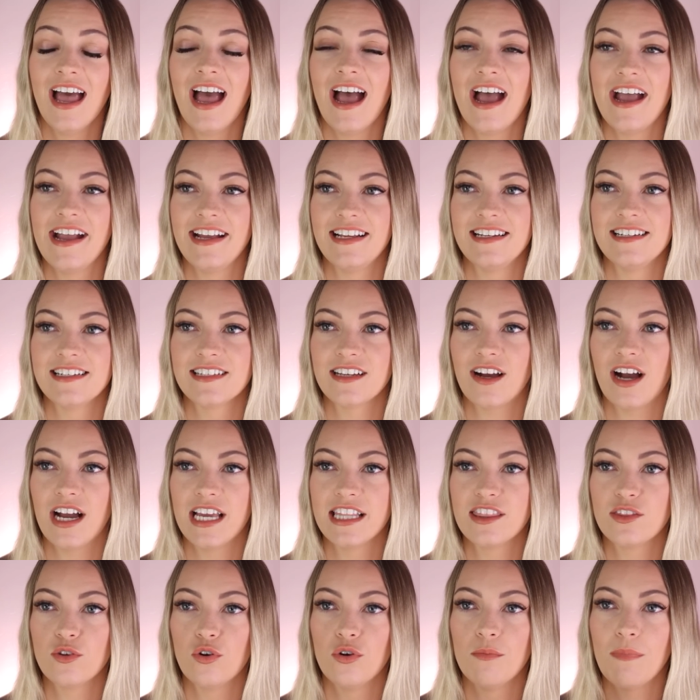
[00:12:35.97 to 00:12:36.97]
And I
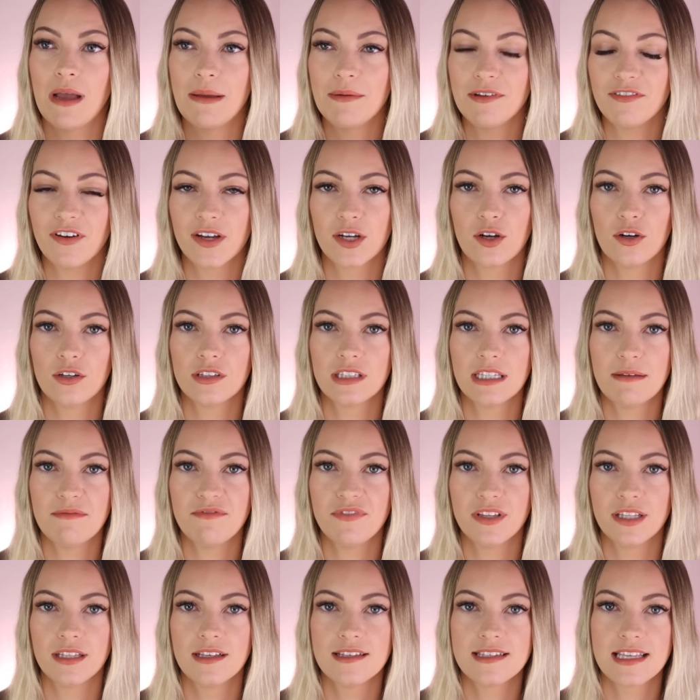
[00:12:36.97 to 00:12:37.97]
thought maybe if I got lip
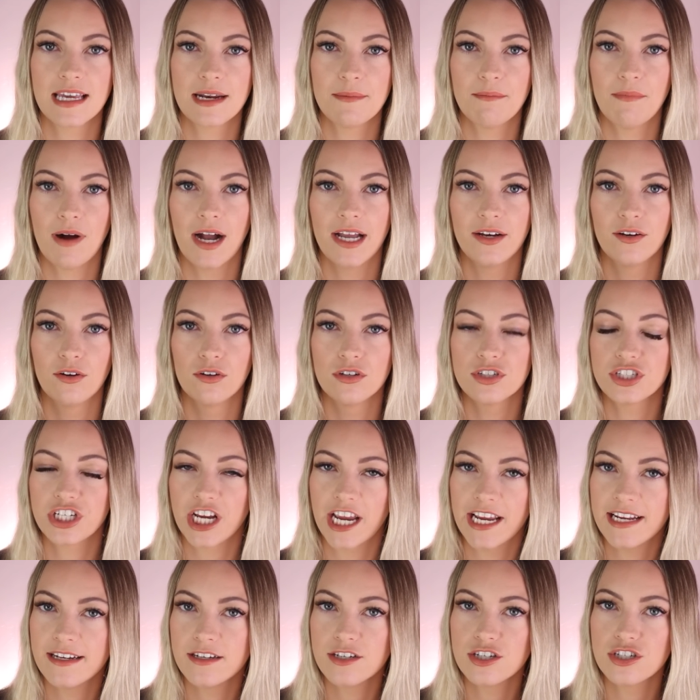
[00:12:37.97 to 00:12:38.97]
fillers that it might not
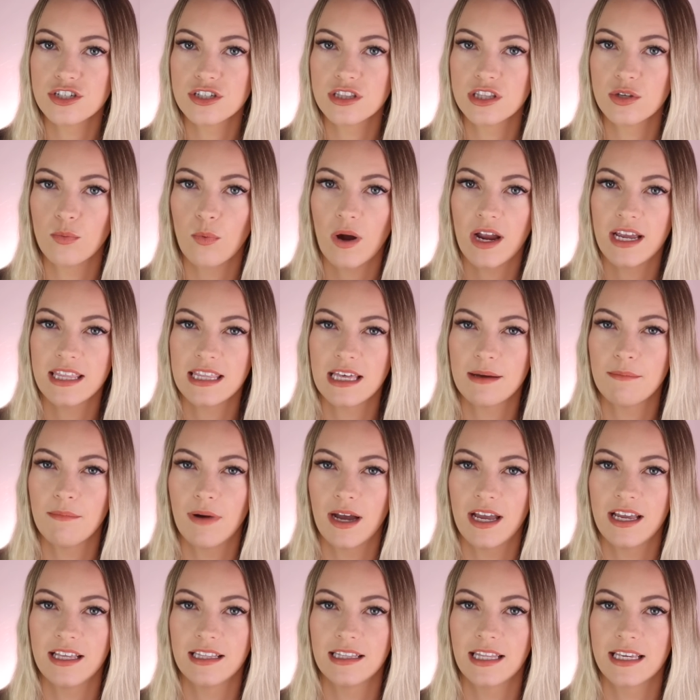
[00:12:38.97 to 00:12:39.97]
change the way that
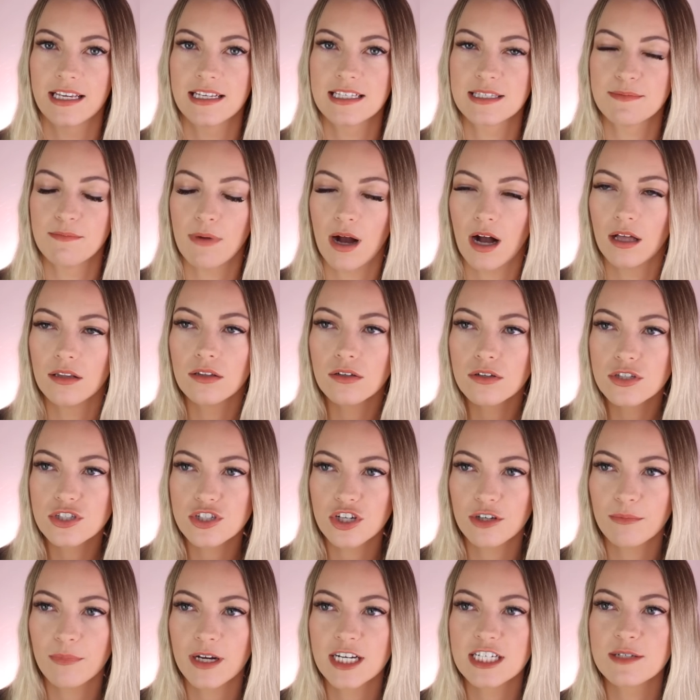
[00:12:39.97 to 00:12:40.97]
my like smile looks
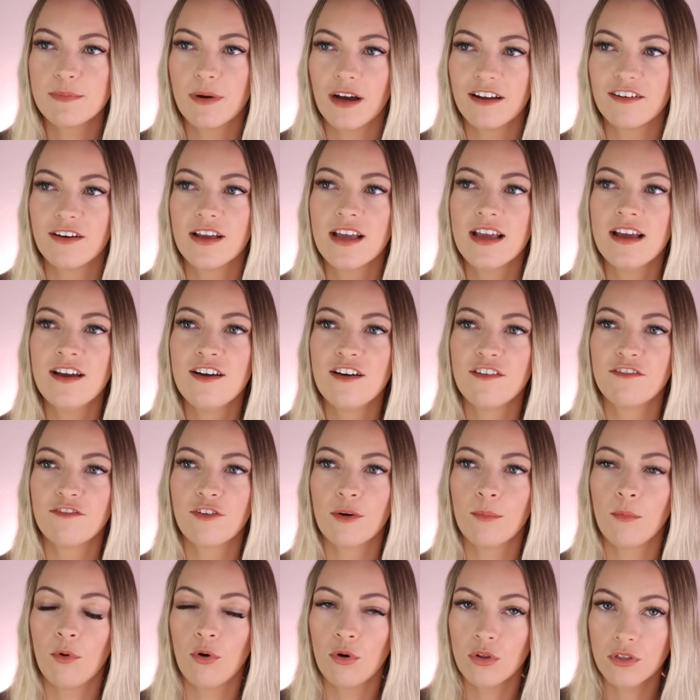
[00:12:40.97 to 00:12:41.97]
too much, but
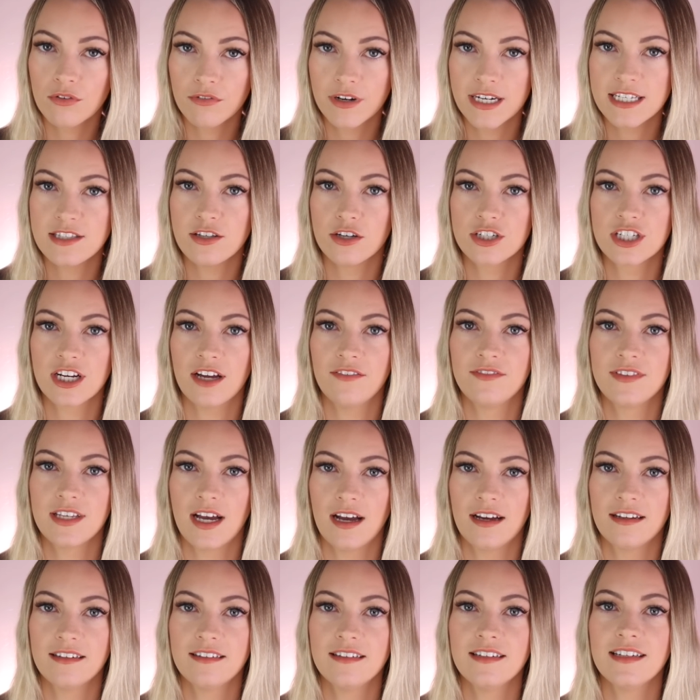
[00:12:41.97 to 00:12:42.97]
from all the research I've
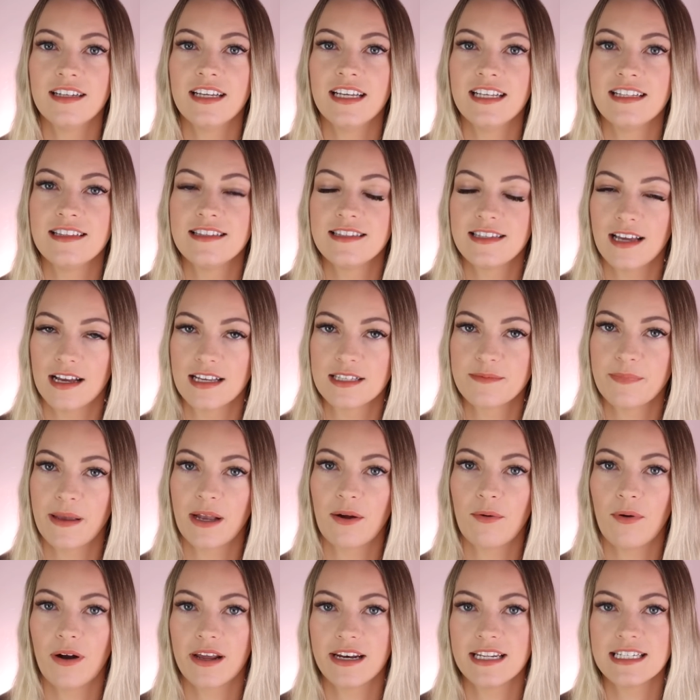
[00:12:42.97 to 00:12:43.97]
done, it does
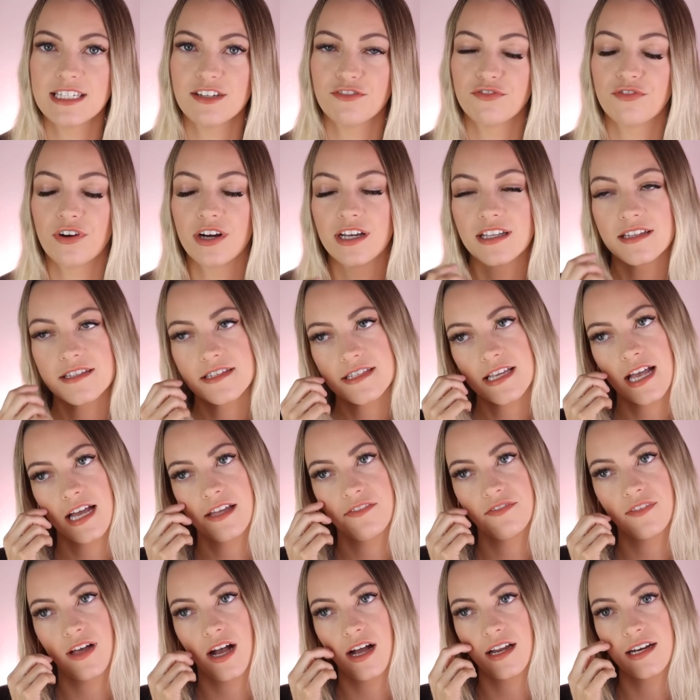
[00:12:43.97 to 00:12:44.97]
make quite a difference,
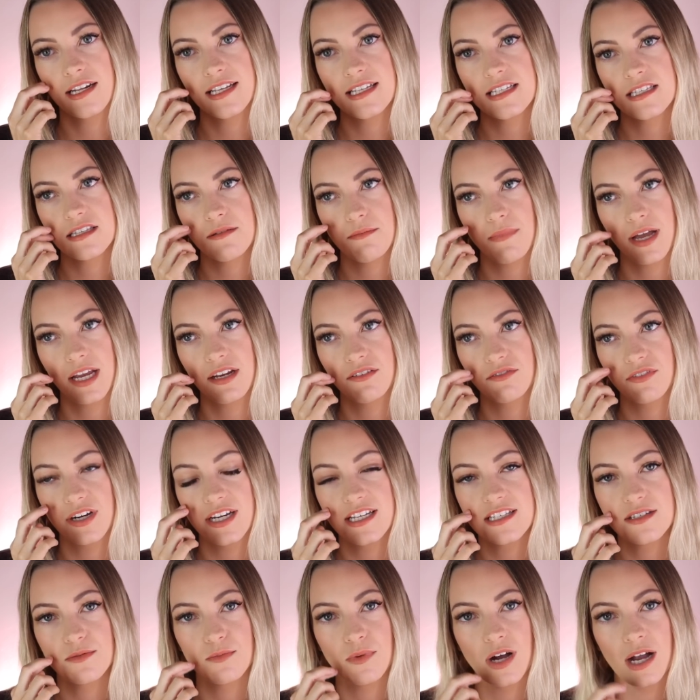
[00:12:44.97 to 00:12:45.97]
and that is the main
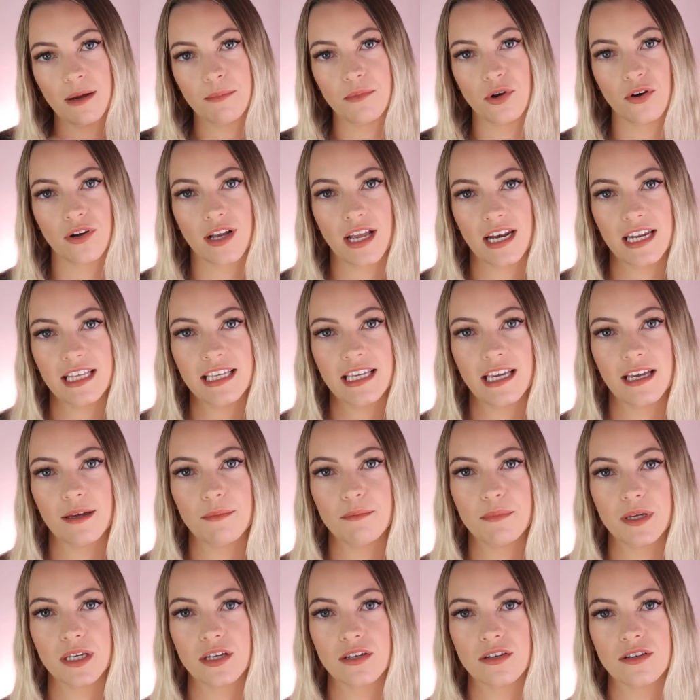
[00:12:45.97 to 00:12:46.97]
reason why I'm not getting it,
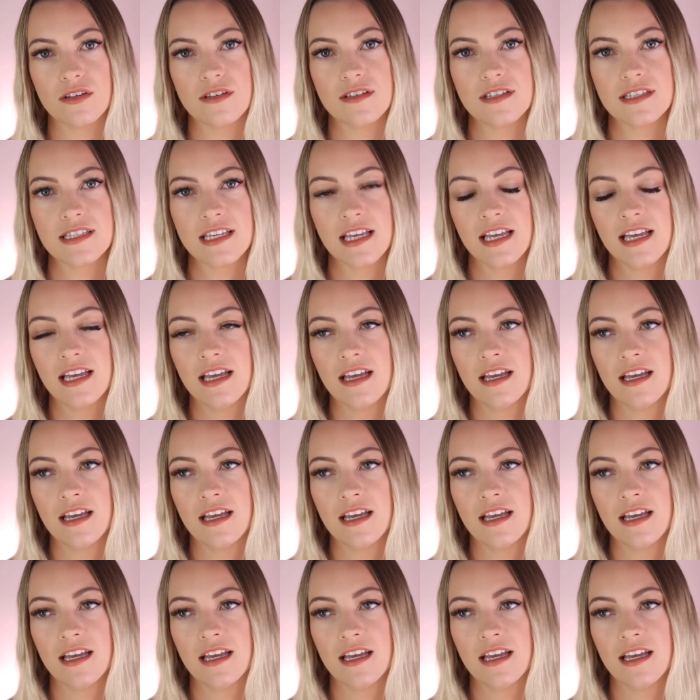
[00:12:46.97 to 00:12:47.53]
because